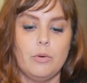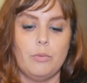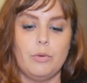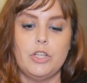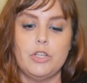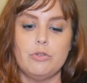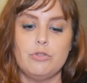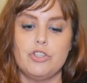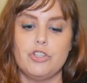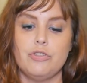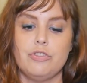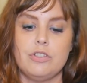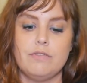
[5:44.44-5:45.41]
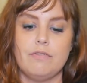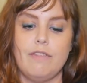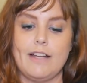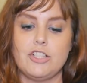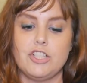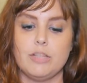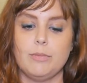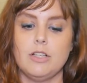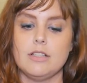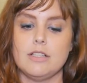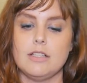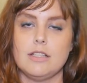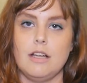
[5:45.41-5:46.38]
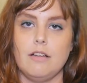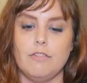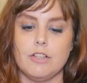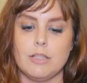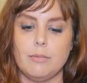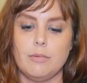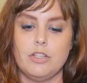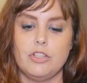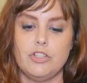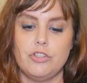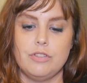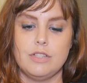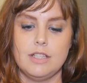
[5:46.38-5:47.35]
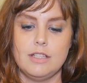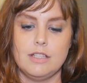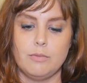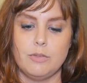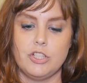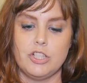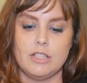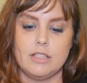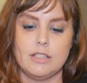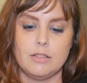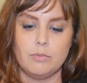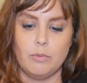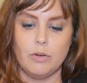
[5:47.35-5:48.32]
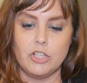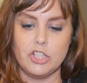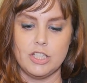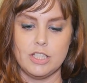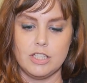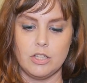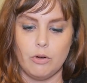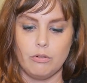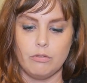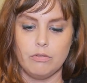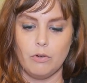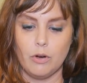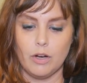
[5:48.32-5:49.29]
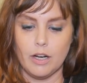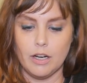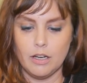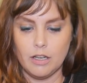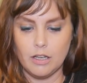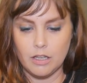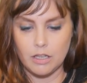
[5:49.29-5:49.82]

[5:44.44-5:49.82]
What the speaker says: when you juice vegetables and stuff, or some of the juices, which is what she's known for.